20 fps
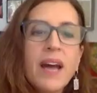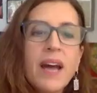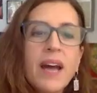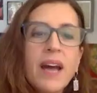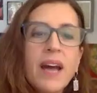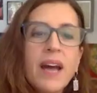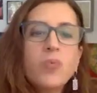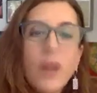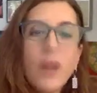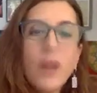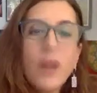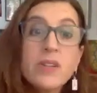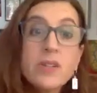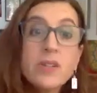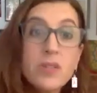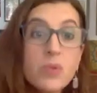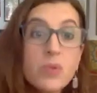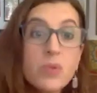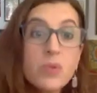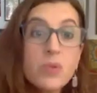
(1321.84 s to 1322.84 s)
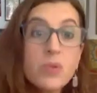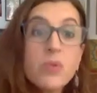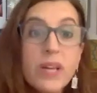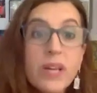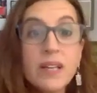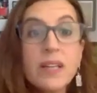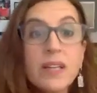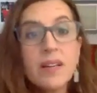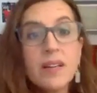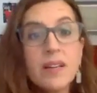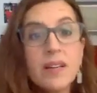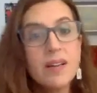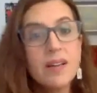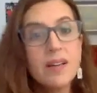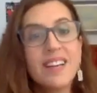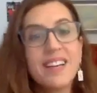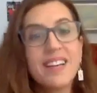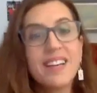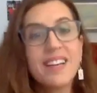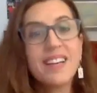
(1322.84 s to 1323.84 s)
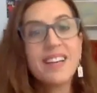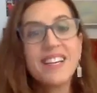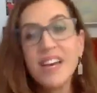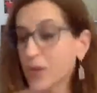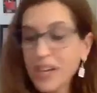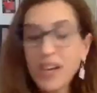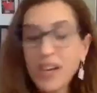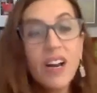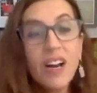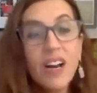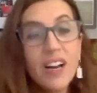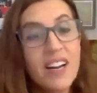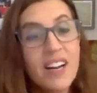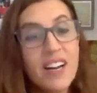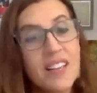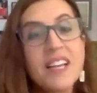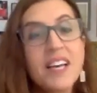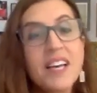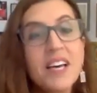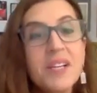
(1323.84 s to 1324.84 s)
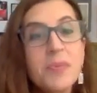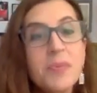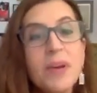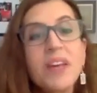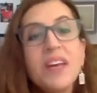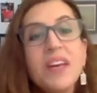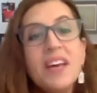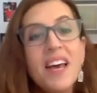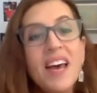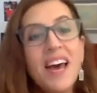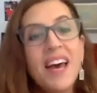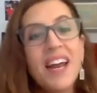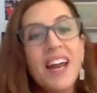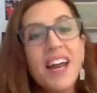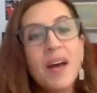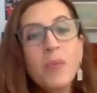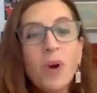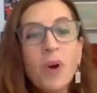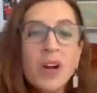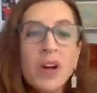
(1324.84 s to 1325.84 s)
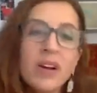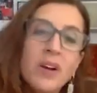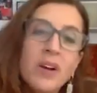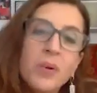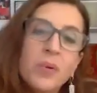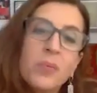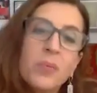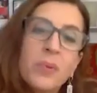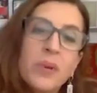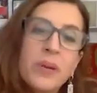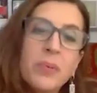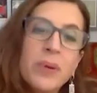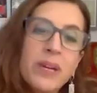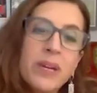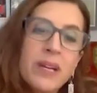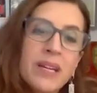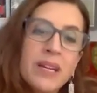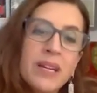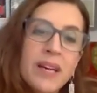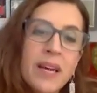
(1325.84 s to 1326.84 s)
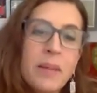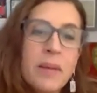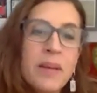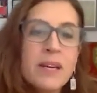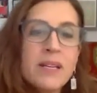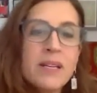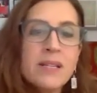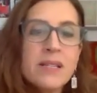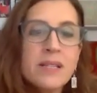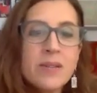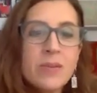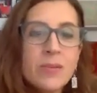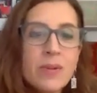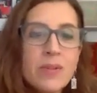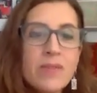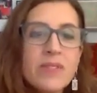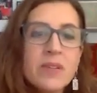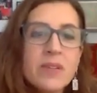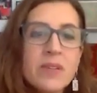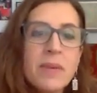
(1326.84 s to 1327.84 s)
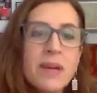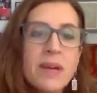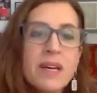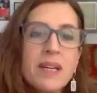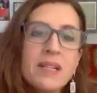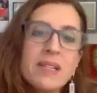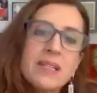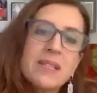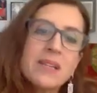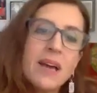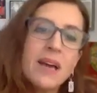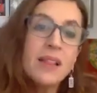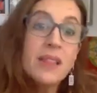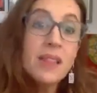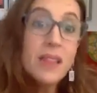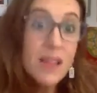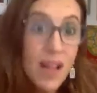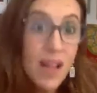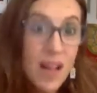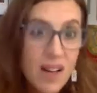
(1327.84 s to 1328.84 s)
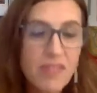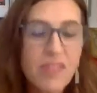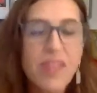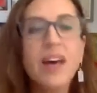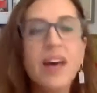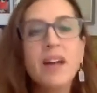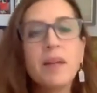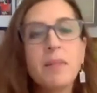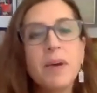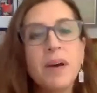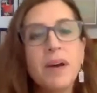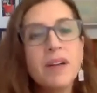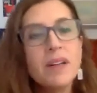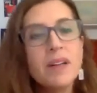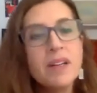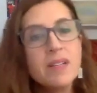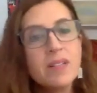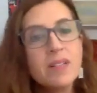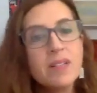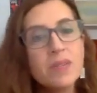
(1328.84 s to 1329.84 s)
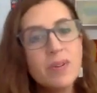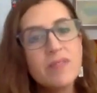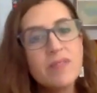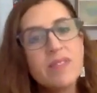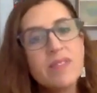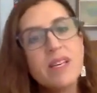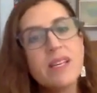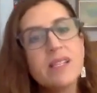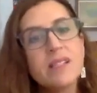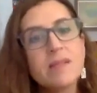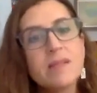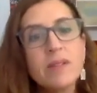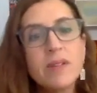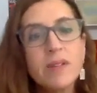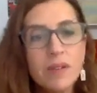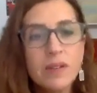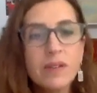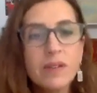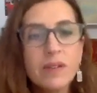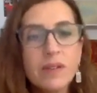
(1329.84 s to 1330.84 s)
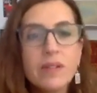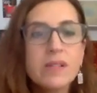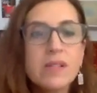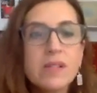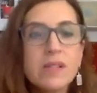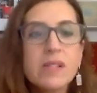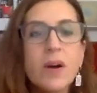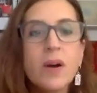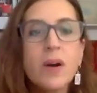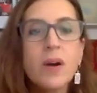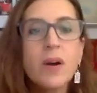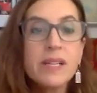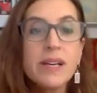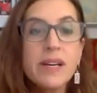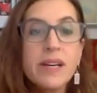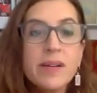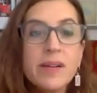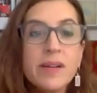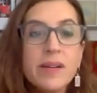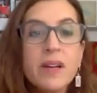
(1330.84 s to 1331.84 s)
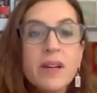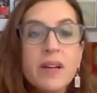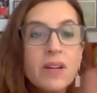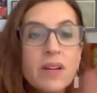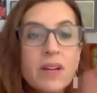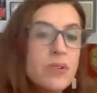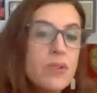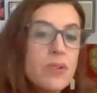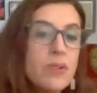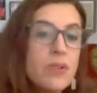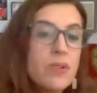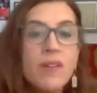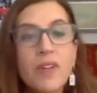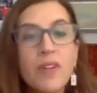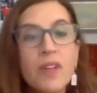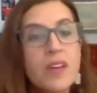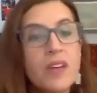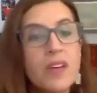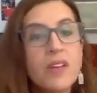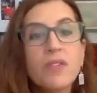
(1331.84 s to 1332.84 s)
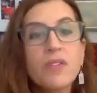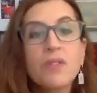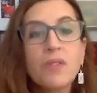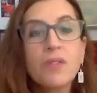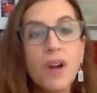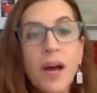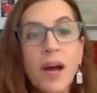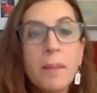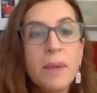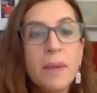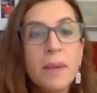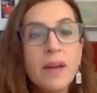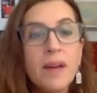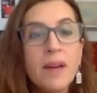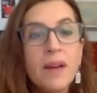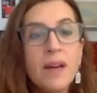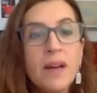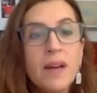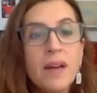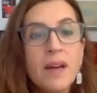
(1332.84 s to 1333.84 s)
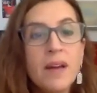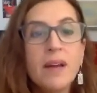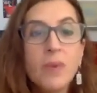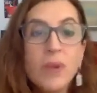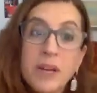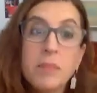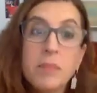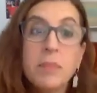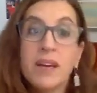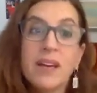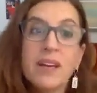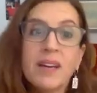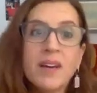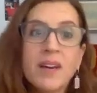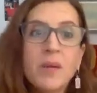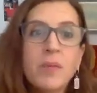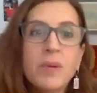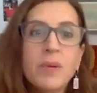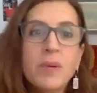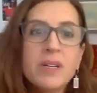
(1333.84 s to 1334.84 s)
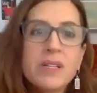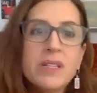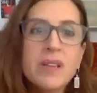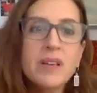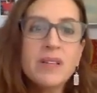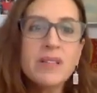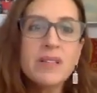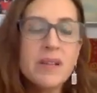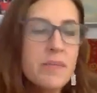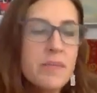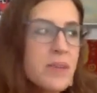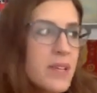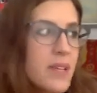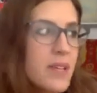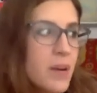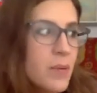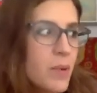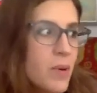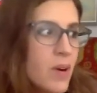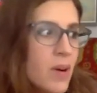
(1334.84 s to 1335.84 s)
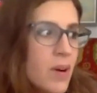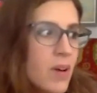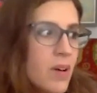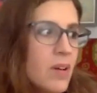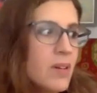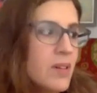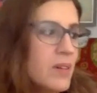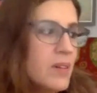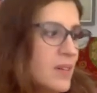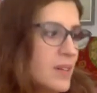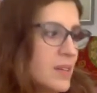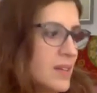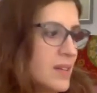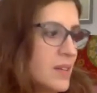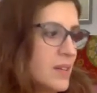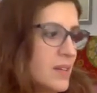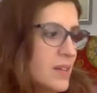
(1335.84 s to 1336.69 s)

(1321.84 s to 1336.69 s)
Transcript: read it too quickly, because I only got it, I think, last week. And I want to go reread it again, because it sort of demands, I love that about it. It sort of says, slow it down, turn off all the other crap, and read me, which is something that we're all,